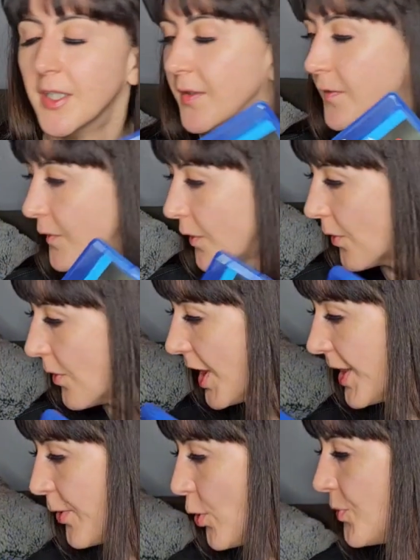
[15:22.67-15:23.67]
So I
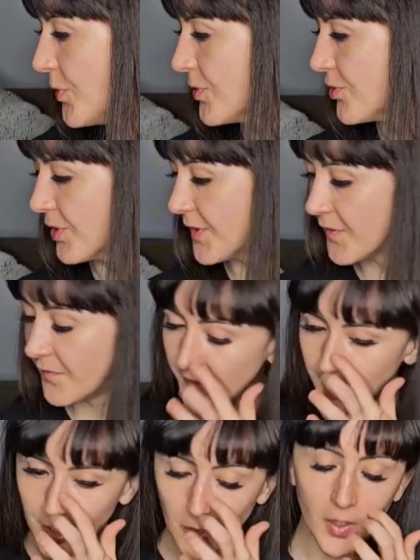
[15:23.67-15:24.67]
hope you enjoyed the
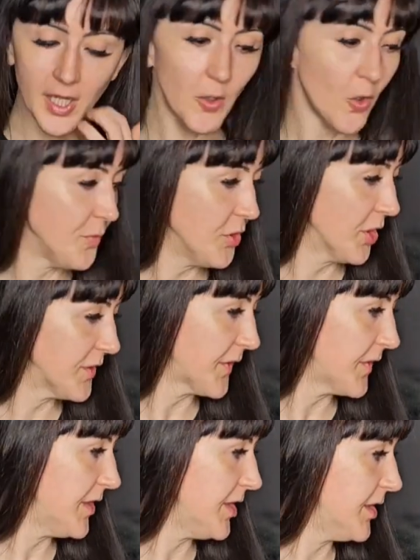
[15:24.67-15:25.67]
video. I hope you got to
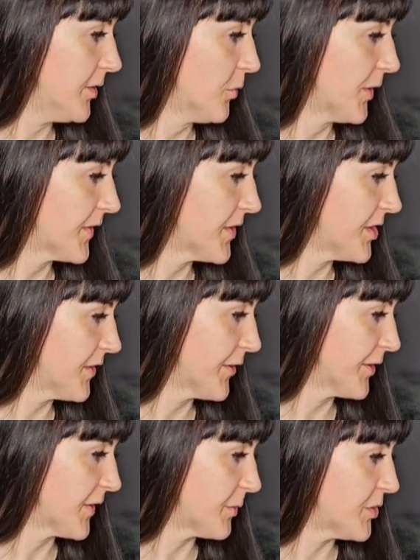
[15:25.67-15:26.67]
see what's the
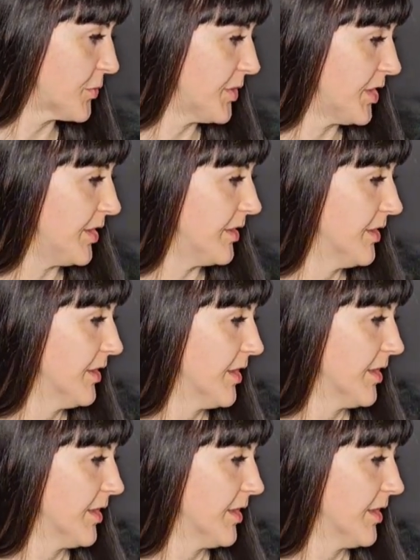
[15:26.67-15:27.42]
difference between